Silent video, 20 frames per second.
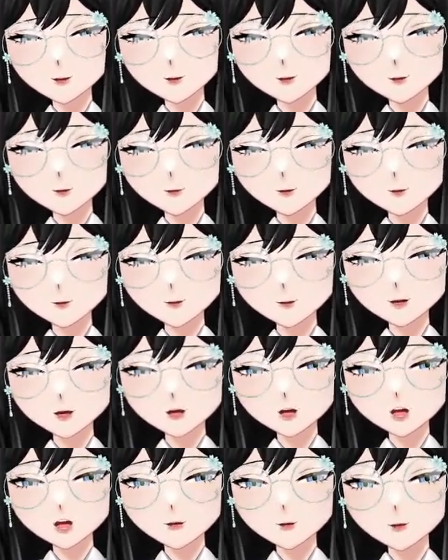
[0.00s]
50
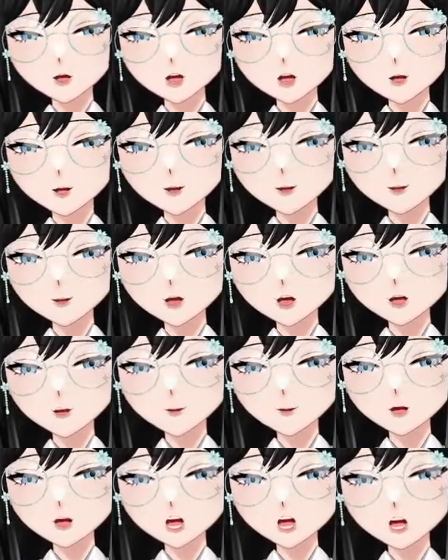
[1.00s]
kb 5
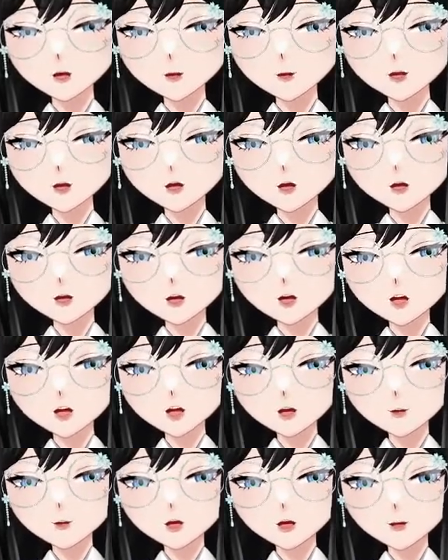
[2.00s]
prime and 20
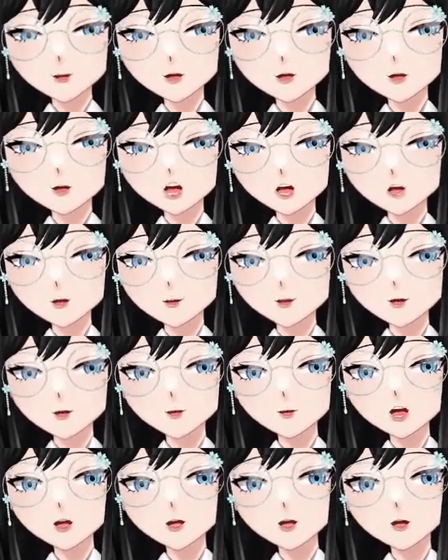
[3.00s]
kb 3 prime of the
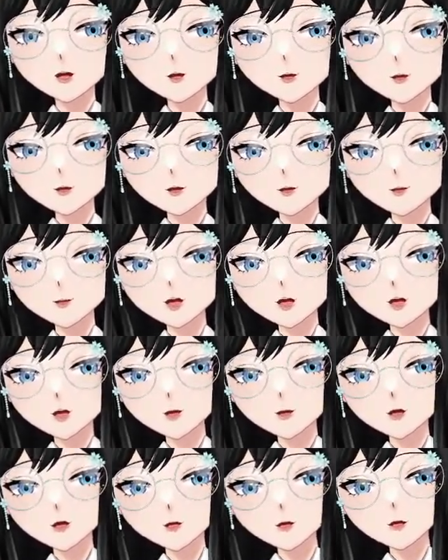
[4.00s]
beta globin
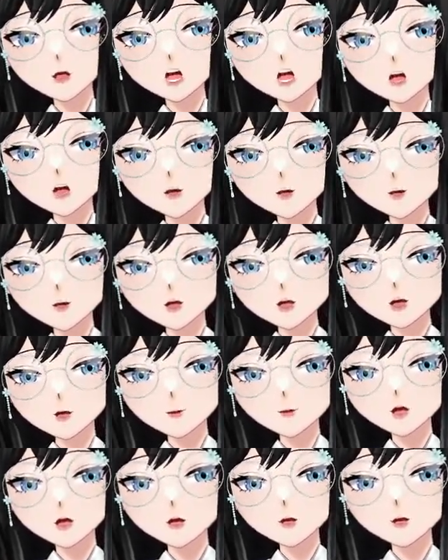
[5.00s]
gene in
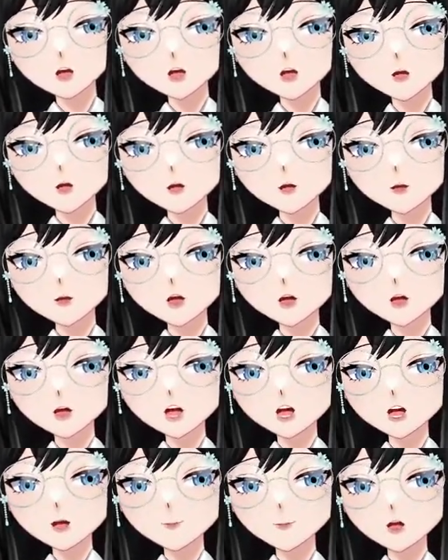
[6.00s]
developing human
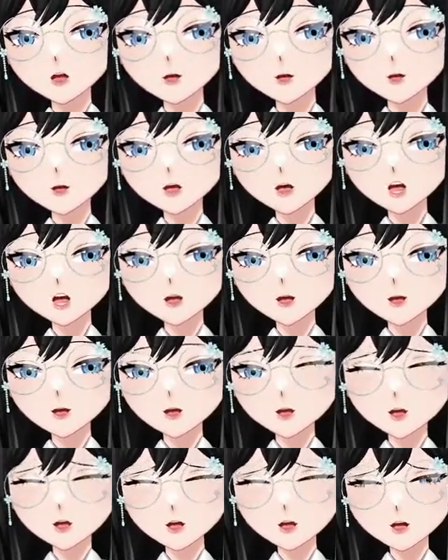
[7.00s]
erythrocytes.
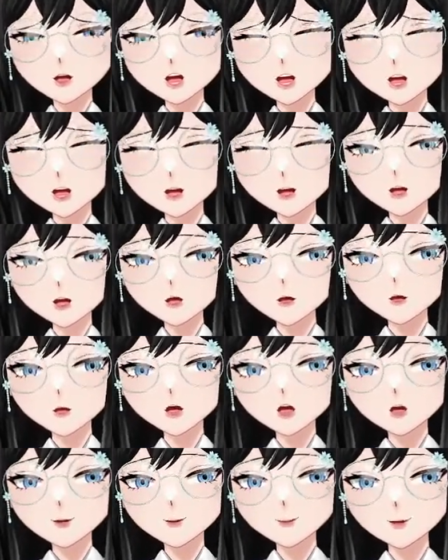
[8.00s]
I think this is just a
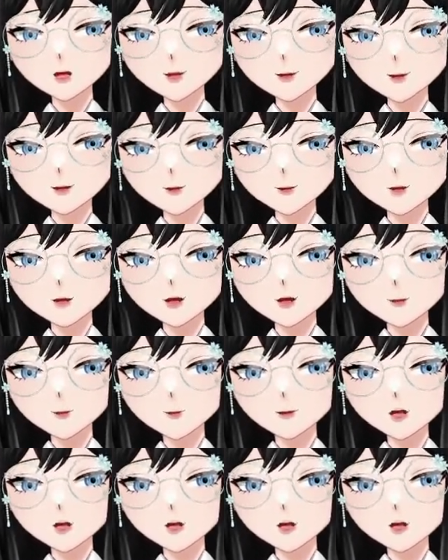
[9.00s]
very specific